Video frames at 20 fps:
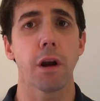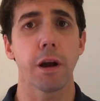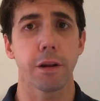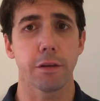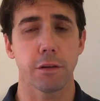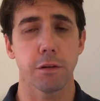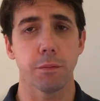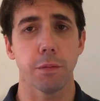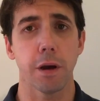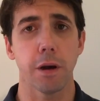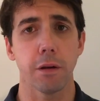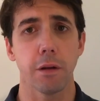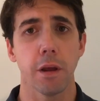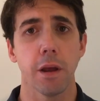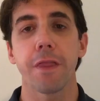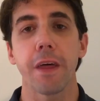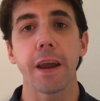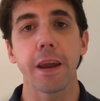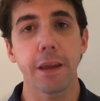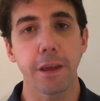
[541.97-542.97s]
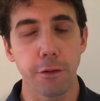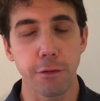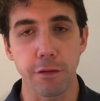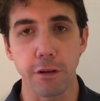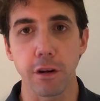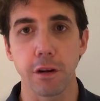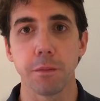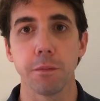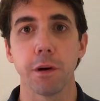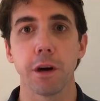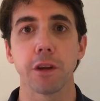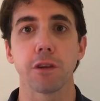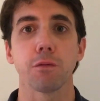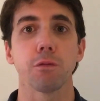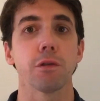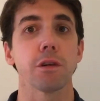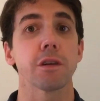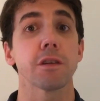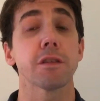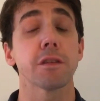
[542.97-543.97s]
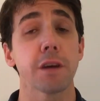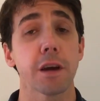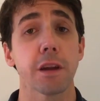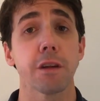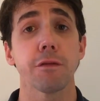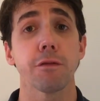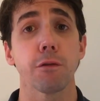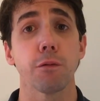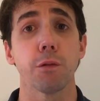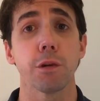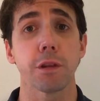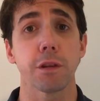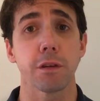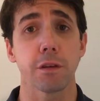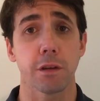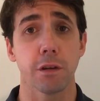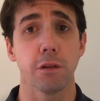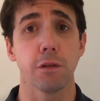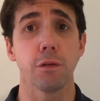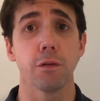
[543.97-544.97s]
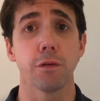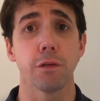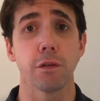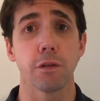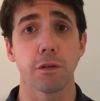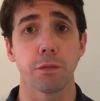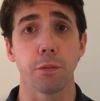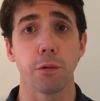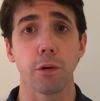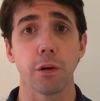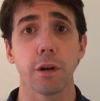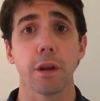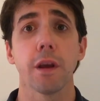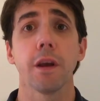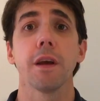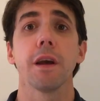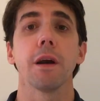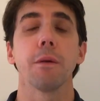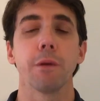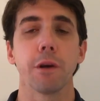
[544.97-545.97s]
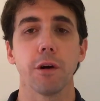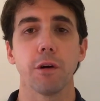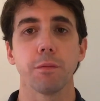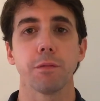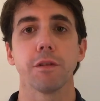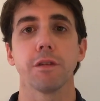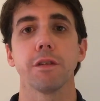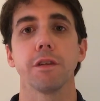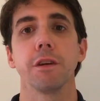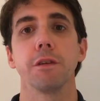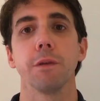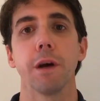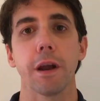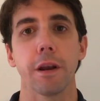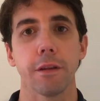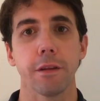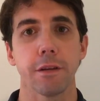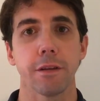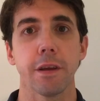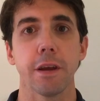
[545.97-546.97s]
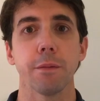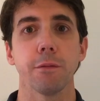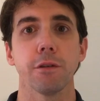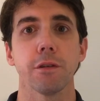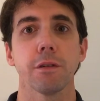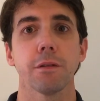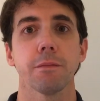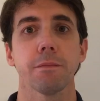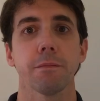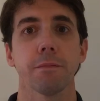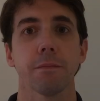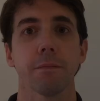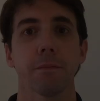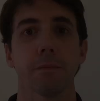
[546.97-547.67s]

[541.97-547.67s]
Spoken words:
write us about. Thank you very much. We're excited for what this can do for the sport, and we hope to see you out on the tables.